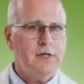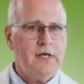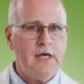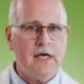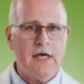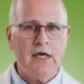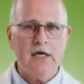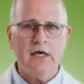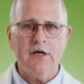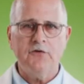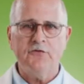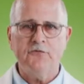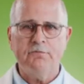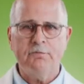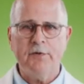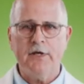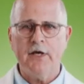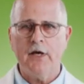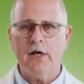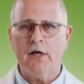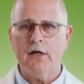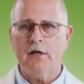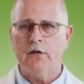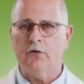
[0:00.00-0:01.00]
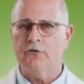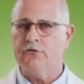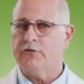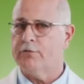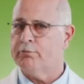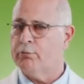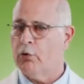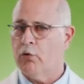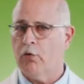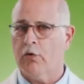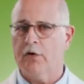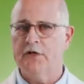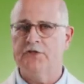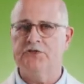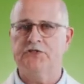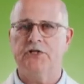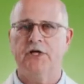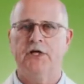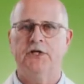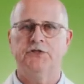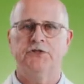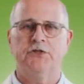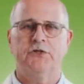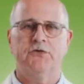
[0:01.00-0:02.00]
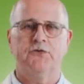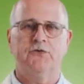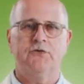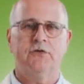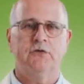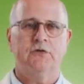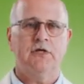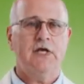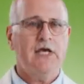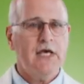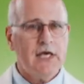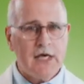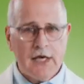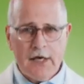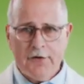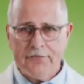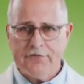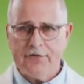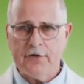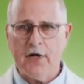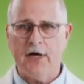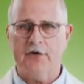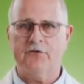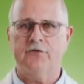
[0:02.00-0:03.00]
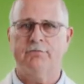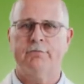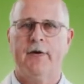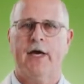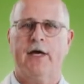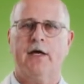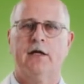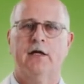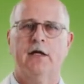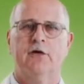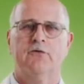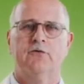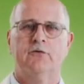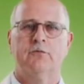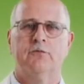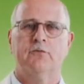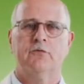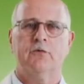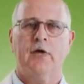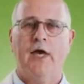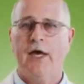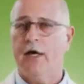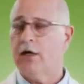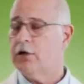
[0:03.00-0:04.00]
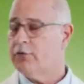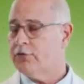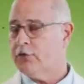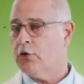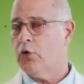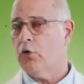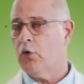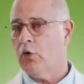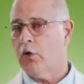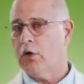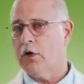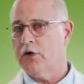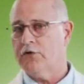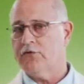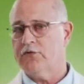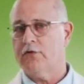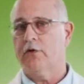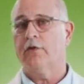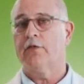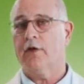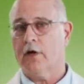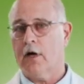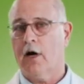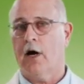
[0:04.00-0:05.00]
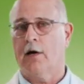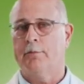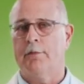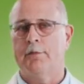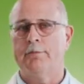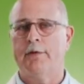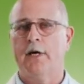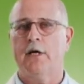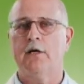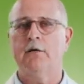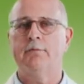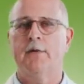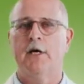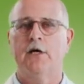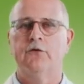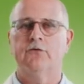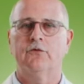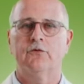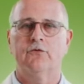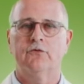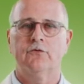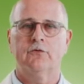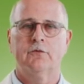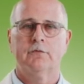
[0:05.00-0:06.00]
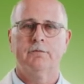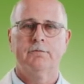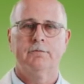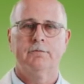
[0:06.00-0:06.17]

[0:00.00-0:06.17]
ESBLs and porin changes, efflux mechanisms, and of course, the carbapenemases.